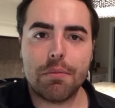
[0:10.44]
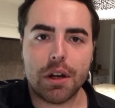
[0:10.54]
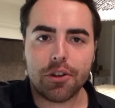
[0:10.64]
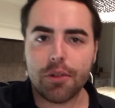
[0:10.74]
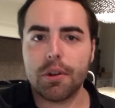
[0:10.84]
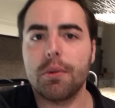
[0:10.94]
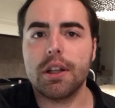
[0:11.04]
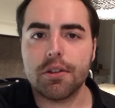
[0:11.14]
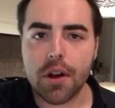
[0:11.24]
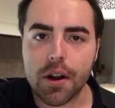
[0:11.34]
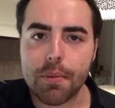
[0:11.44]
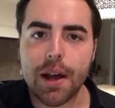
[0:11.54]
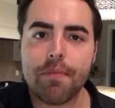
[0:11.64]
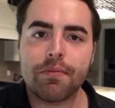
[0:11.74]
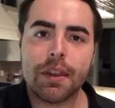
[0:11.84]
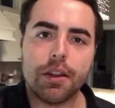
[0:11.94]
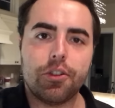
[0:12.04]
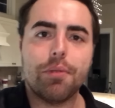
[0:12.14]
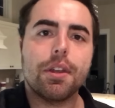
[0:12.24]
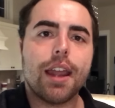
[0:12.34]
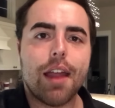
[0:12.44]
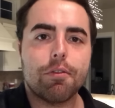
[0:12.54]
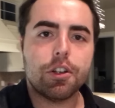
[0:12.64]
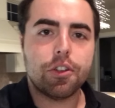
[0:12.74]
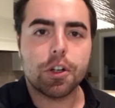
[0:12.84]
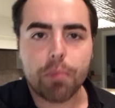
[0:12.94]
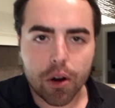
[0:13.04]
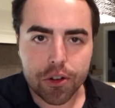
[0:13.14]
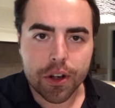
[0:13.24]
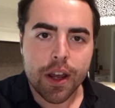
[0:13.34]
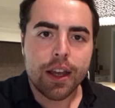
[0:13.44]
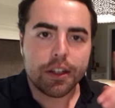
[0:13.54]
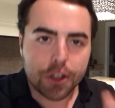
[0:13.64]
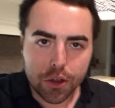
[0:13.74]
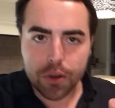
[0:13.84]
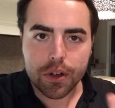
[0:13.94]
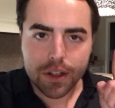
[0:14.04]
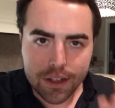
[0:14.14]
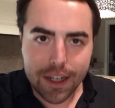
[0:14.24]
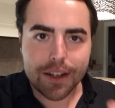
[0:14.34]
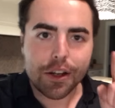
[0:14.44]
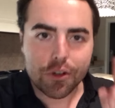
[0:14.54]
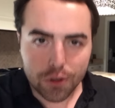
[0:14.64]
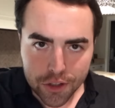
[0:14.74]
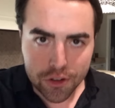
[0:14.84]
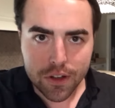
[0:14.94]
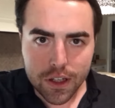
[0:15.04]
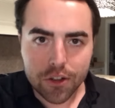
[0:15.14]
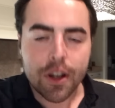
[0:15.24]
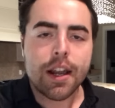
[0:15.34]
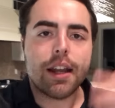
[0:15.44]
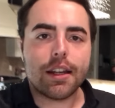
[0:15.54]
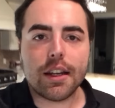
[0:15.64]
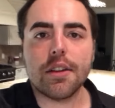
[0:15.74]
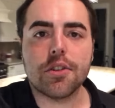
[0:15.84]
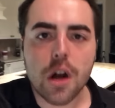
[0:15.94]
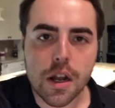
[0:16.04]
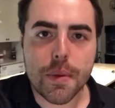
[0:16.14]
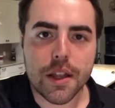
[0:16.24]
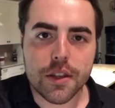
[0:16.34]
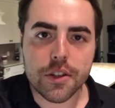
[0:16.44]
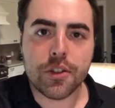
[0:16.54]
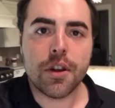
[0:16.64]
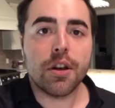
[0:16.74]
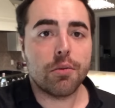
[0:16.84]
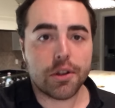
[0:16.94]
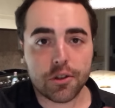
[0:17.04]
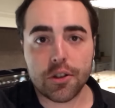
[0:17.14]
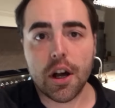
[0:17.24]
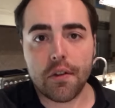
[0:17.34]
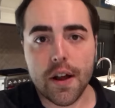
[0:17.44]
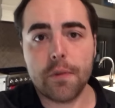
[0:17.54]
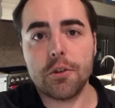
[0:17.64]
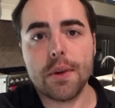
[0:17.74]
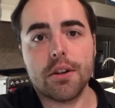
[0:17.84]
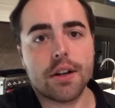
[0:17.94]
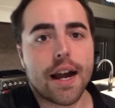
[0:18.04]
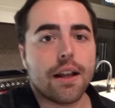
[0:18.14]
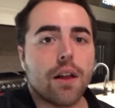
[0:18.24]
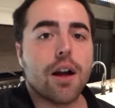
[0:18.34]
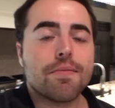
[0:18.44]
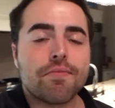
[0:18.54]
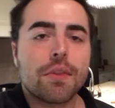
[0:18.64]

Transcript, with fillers: but it's something we need to talk about. This is something every single person, you need to listen to this, and you need to talk about this with yourself, have some inner dialogue.